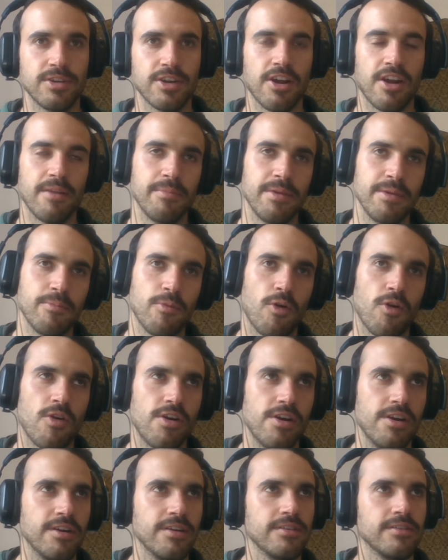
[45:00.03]
going to be
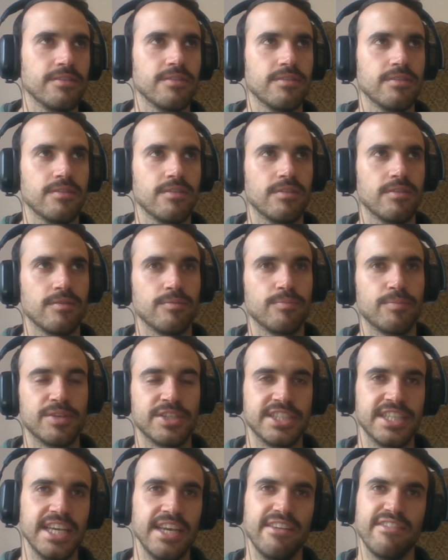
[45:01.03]
more
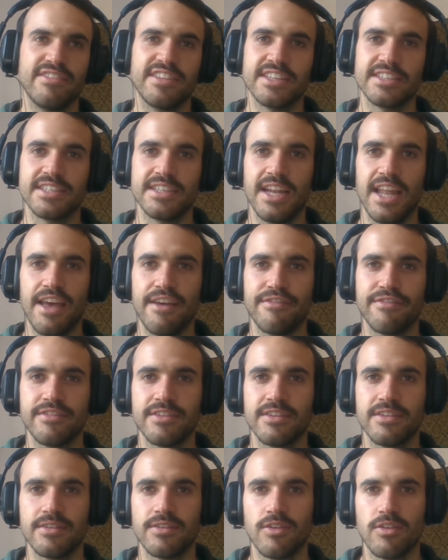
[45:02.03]
perceived as
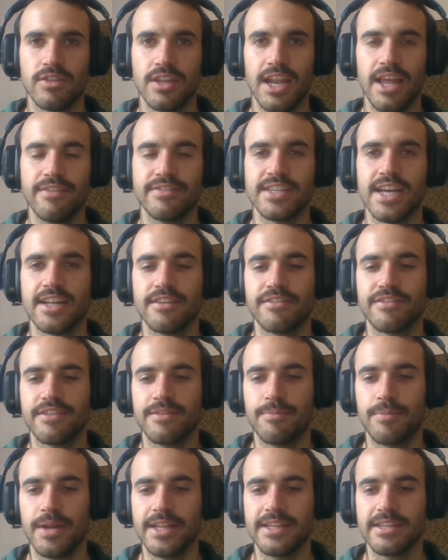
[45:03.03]
on the left side of the
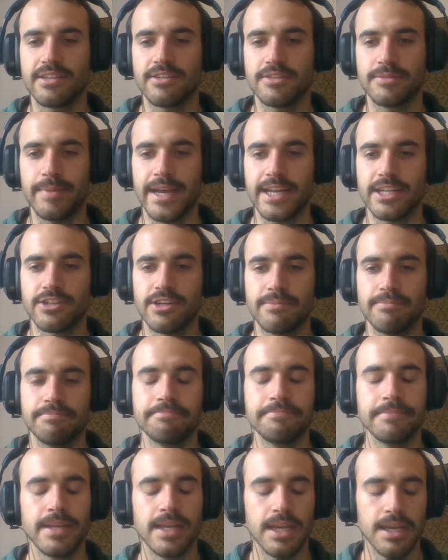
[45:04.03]
political spectrum.
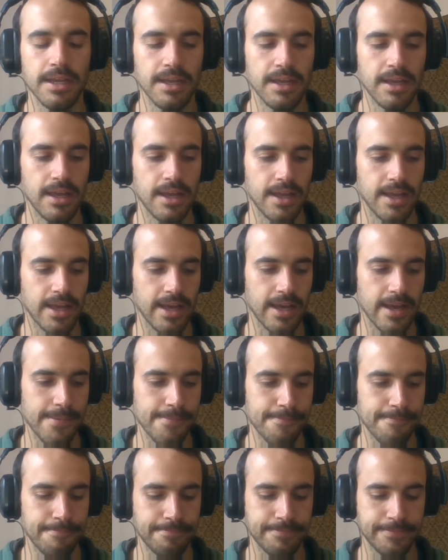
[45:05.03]

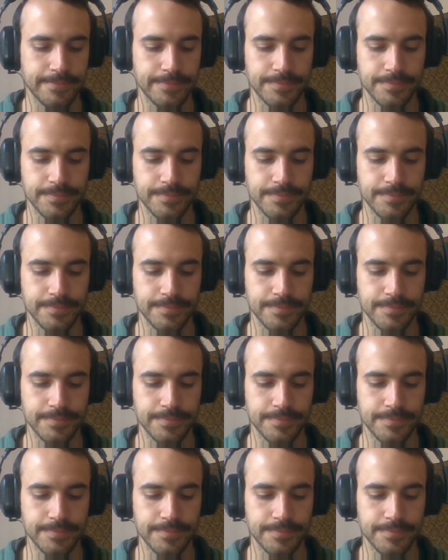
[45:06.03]
And